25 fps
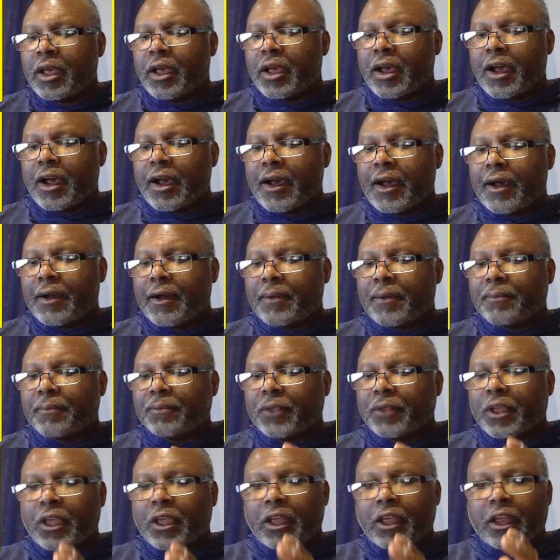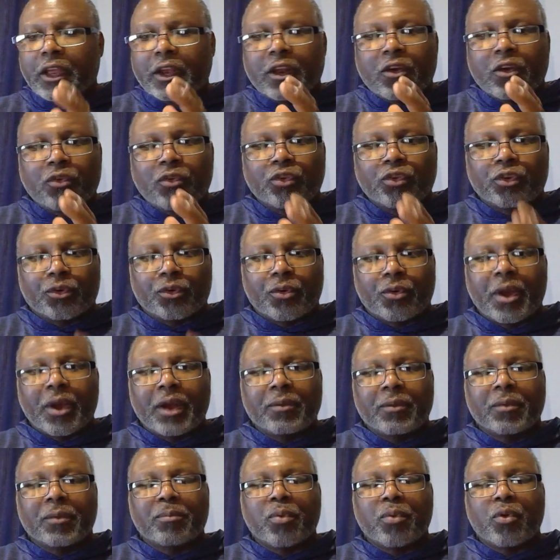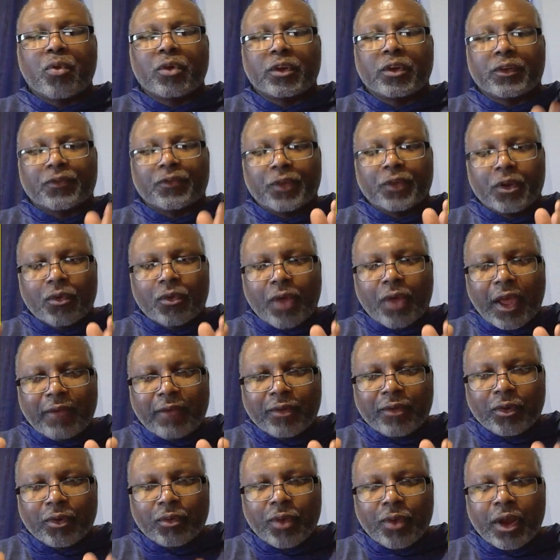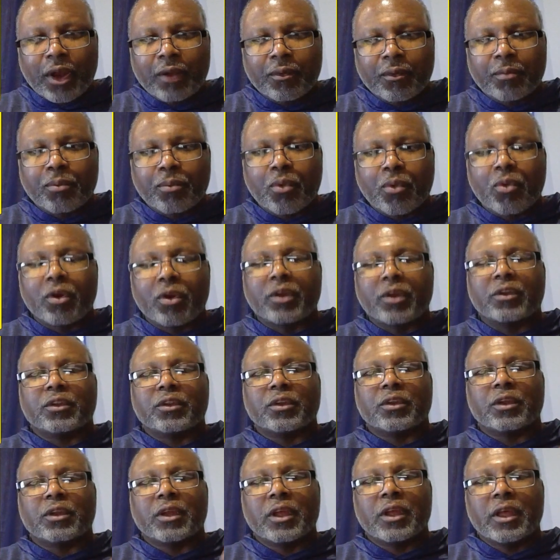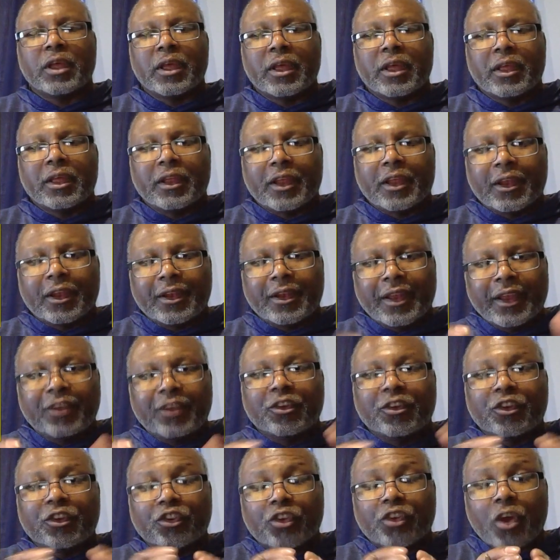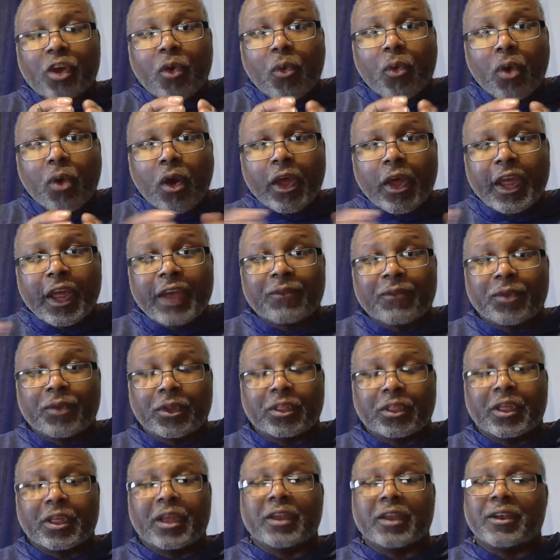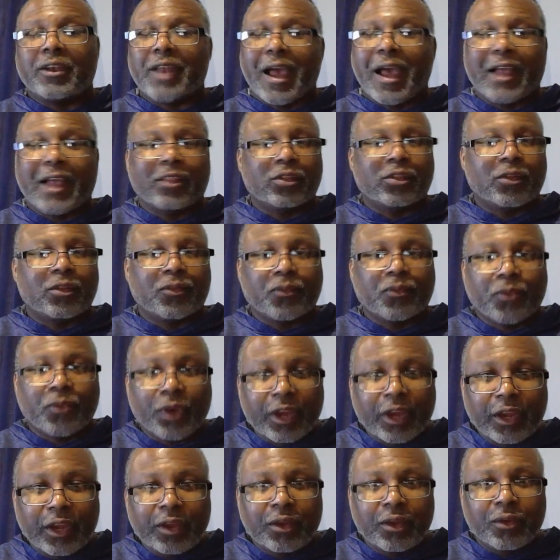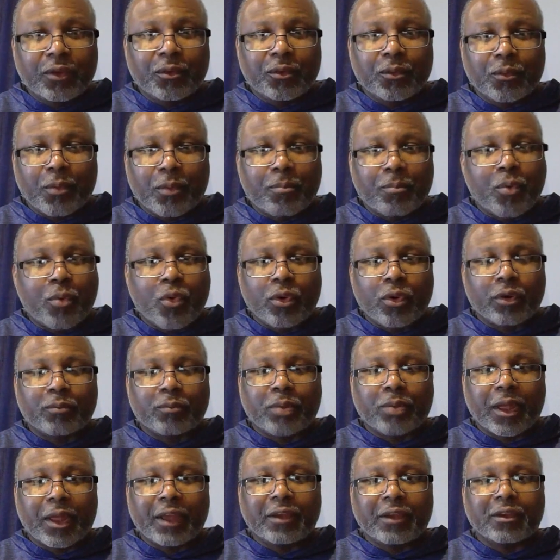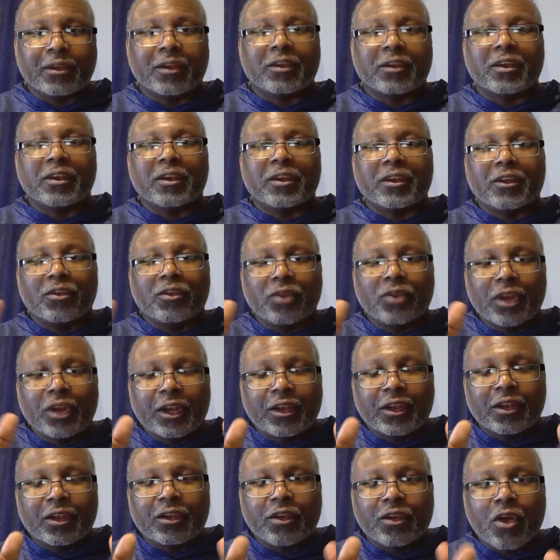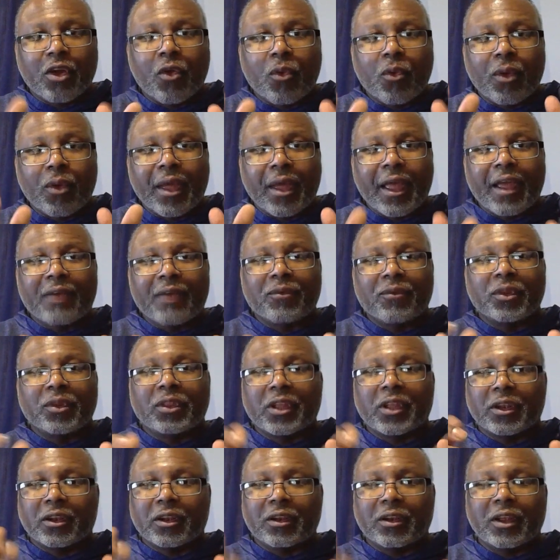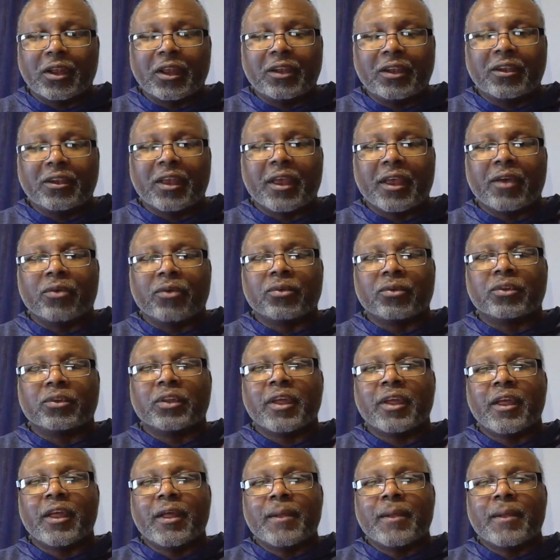And then on your credit reports, if you don't have your credit reports, it needs to show everything, not the free report places. You need to know everything, the details,